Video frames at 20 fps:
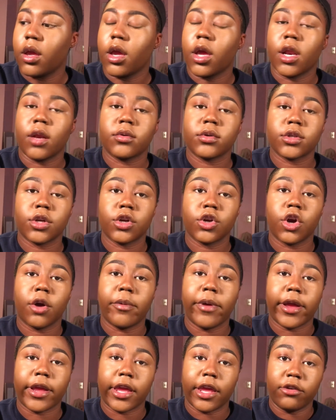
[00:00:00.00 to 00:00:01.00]
And I'm just gonna go
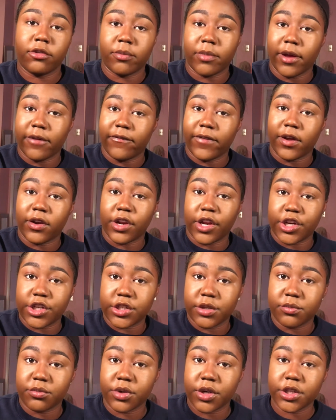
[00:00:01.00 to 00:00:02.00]
back in with my
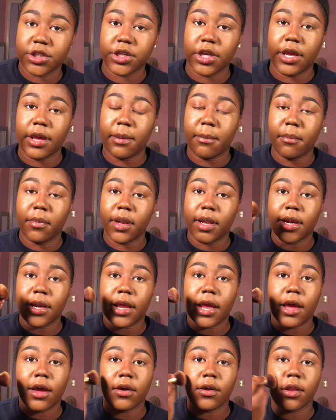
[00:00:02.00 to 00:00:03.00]
foundation brush and blend
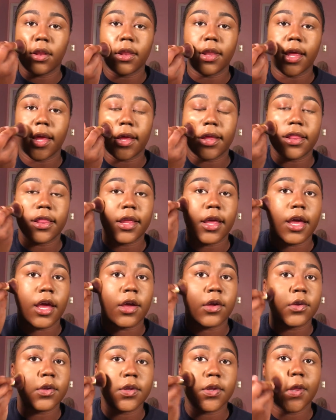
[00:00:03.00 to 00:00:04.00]
out like the
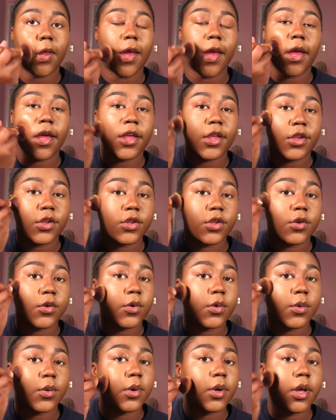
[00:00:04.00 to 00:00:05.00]
outside
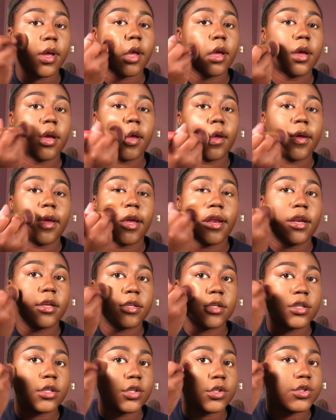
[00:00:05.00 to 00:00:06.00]
so it
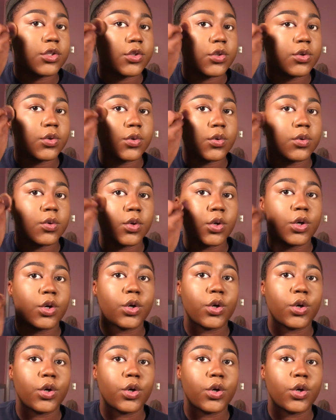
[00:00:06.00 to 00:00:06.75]
doesn't look too